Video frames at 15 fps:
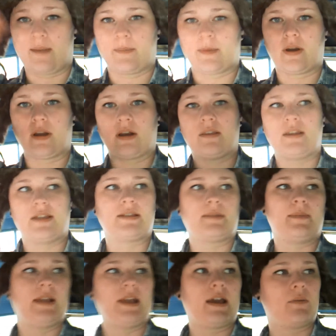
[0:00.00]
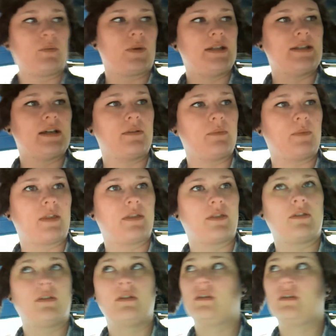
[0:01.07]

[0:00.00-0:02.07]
camper that somebody had redone with.